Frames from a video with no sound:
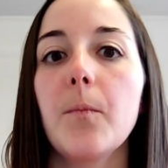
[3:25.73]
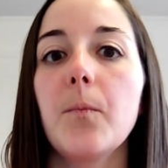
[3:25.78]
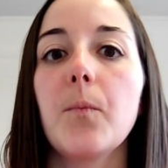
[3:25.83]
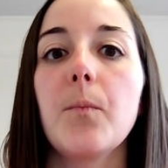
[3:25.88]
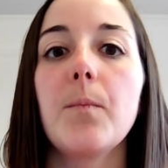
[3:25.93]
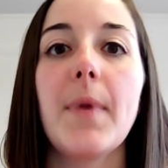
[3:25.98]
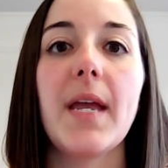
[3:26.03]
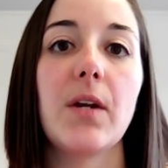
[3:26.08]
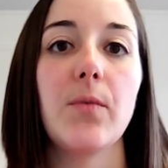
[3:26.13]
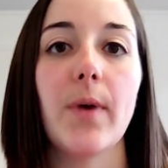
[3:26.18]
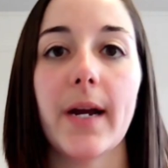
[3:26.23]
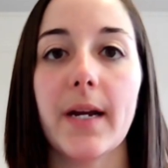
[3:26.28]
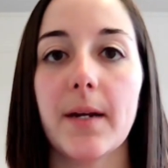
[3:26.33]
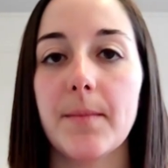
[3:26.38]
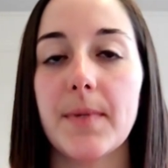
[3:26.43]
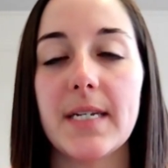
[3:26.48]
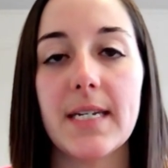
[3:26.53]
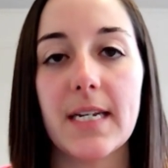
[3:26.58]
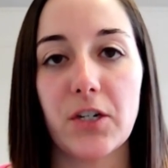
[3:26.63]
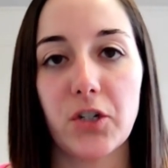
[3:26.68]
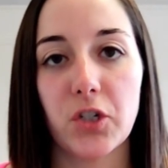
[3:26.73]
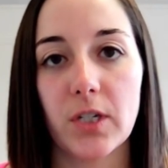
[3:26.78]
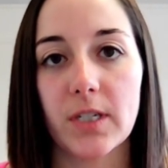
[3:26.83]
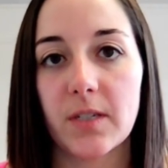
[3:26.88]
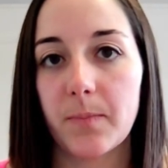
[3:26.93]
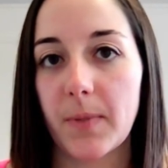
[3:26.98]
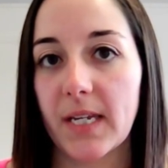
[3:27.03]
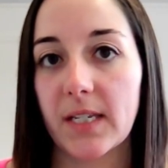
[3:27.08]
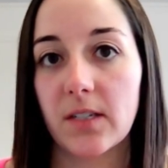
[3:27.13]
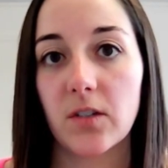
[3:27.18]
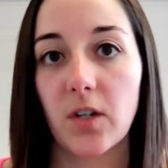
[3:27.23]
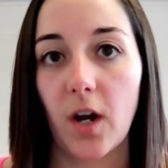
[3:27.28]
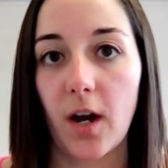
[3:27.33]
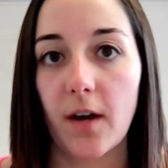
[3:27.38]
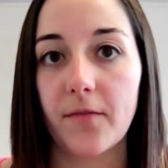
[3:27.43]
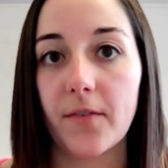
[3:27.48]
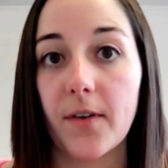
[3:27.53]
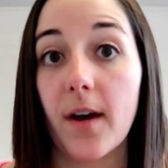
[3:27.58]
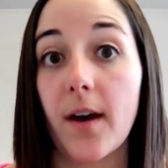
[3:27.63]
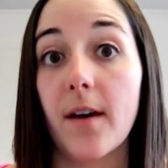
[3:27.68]
made recommendations based
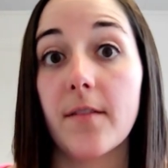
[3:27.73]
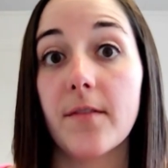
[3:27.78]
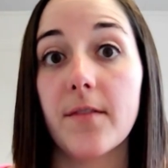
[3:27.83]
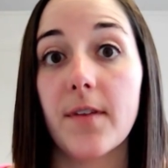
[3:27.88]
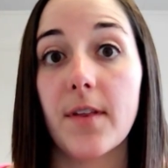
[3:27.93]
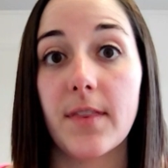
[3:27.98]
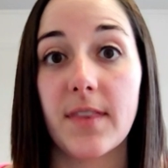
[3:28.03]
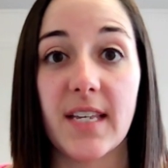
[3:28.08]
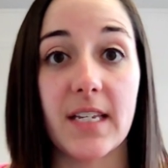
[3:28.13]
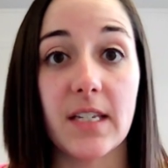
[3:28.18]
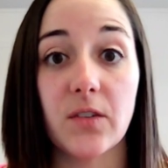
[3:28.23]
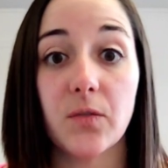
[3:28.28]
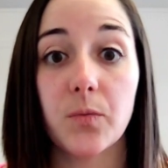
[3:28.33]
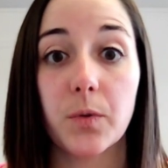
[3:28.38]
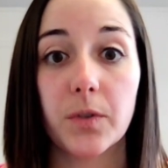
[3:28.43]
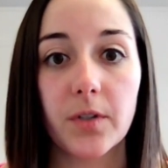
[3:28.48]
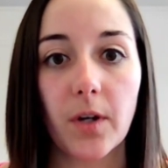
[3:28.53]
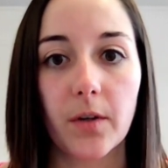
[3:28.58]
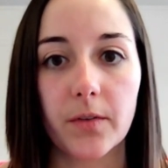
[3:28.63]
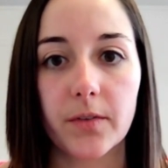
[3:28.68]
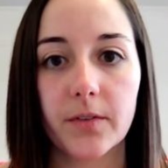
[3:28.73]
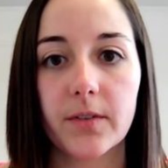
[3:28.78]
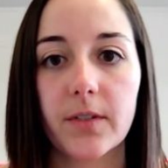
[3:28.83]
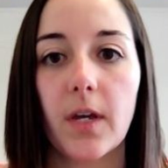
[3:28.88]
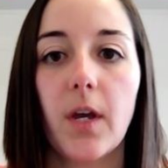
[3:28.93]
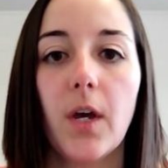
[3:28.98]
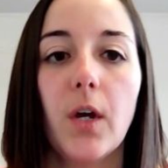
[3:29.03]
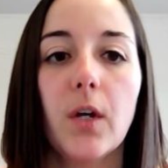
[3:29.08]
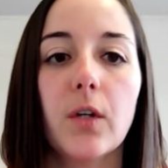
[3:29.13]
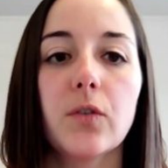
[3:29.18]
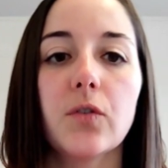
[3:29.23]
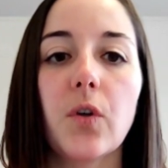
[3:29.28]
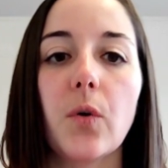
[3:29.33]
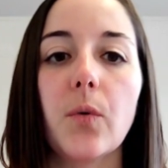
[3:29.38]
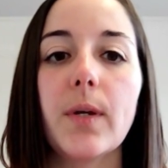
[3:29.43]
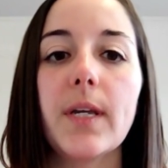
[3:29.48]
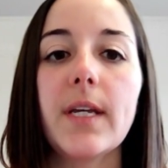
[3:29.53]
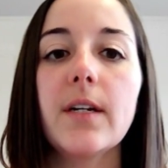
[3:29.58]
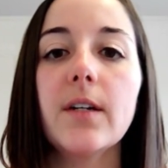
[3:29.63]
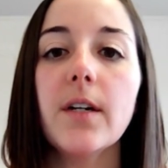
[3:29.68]
off of these results.
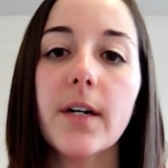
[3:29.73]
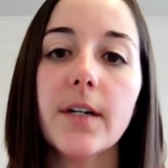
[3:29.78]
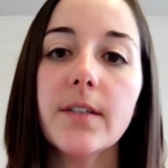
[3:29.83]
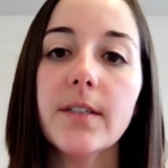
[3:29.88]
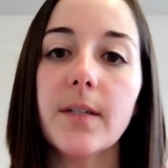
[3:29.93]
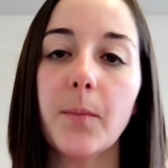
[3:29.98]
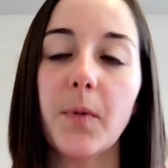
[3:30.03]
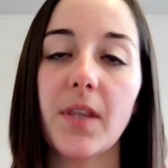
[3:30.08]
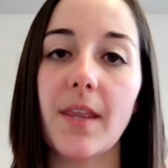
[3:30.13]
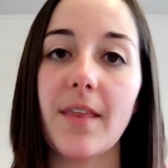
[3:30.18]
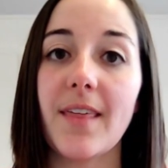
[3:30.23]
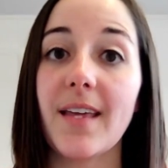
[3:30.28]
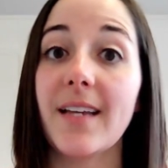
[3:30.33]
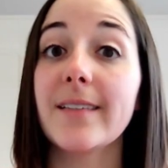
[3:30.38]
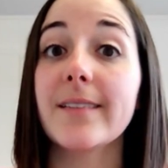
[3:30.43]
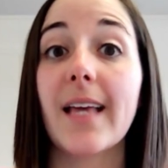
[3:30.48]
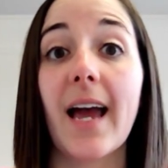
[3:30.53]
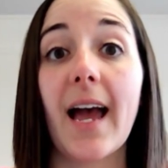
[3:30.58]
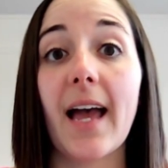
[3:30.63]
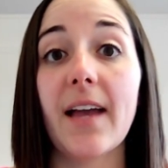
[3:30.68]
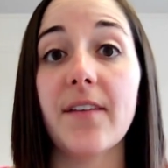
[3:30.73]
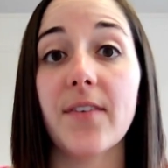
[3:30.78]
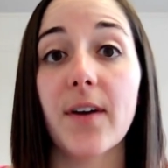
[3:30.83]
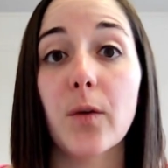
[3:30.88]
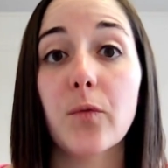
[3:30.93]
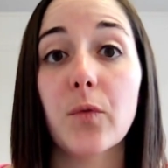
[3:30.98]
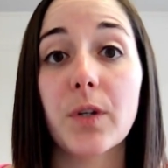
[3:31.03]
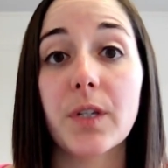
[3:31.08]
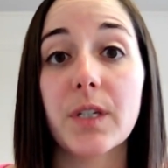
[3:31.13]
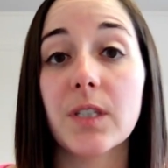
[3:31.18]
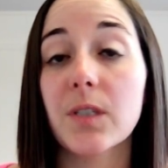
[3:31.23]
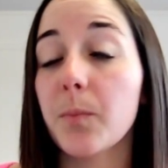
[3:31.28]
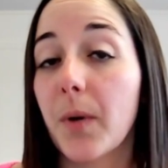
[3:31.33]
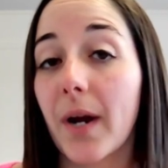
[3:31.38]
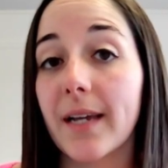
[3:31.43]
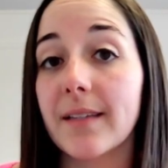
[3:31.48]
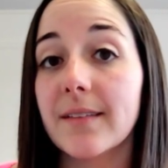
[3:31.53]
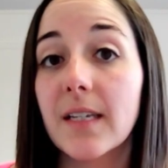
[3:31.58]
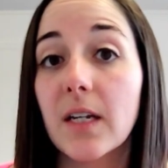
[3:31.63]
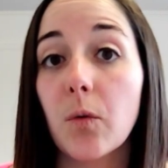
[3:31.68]
So here are some of the things that I found really
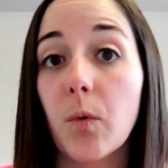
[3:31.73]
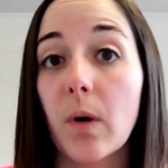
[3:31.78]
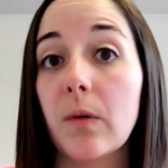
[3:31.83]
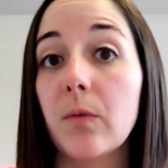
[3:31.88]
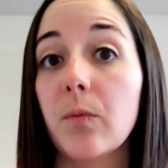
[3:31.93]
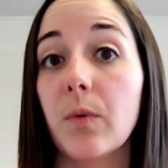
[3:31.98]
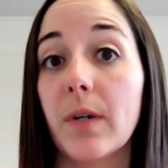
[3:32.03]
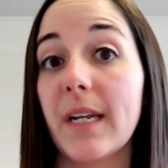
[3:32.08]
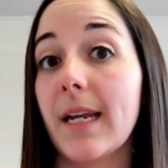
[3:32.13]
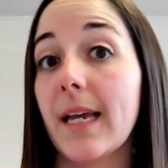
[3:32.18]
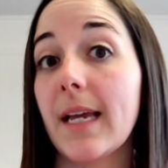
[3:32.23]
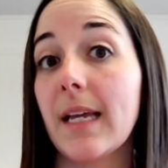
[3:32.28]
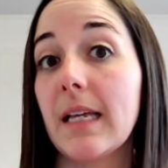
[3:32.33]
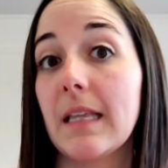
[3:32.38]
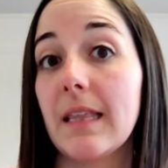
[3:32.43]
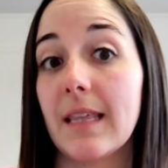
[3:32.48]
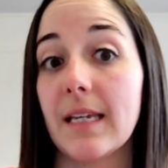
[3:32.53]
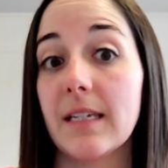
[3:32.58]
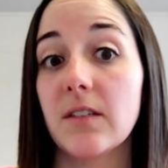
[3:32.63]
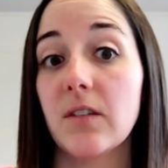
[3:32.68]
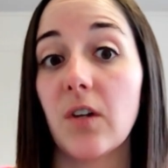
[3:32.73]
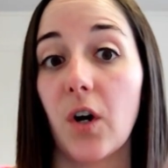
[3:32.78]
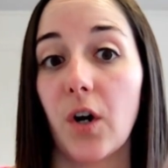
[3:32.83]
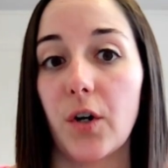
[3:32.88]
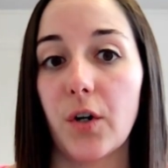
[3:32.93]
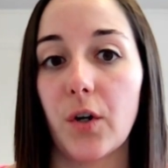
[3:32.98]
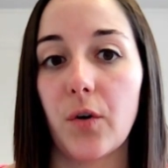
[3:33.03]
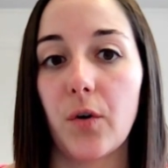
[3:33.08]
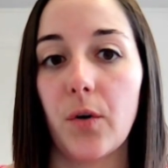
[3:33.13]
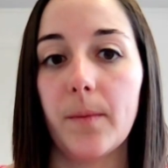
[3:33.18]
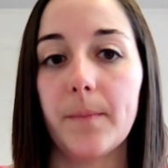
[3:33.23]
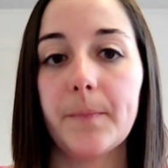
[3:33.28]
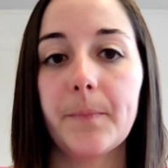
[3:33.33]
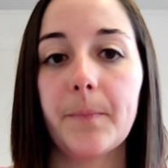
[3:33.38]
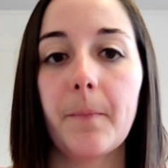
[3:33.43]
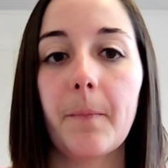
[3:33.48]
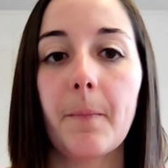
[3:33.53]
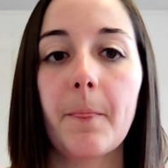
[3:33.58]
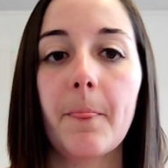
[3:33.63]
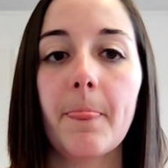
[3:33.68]
surprising when reading this article.
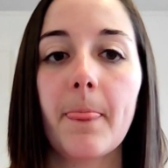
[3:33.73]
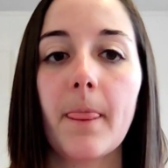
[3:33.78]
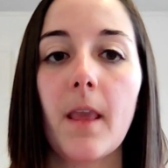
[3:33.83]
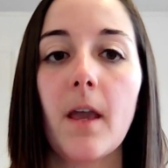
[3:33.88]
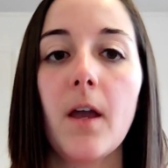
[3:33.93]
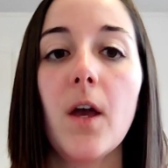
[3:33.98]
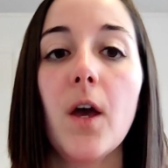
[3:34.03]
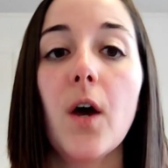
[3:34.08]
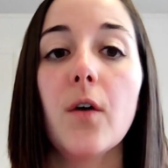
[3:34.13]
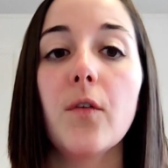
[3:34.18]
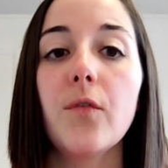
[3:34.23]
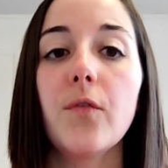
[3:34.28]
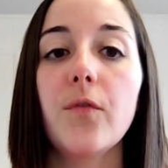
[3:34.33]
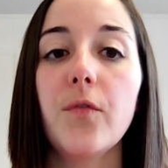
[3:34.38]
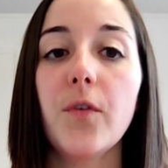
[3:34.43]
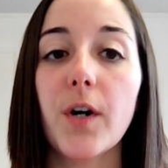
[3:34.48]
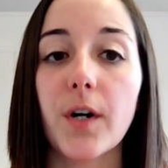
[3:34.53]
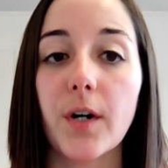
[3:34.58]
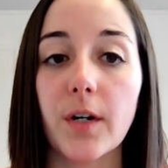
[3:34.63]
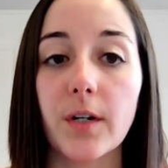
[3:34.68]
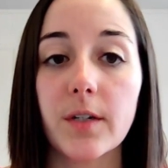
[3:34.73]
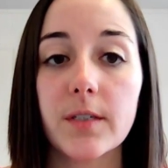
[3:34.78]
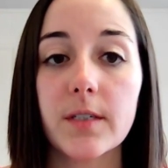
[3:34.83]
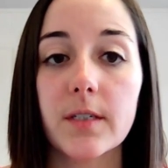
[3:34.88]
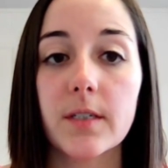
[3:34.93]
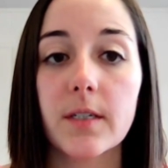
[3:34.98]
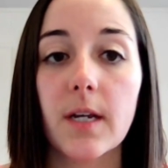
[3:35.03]
First,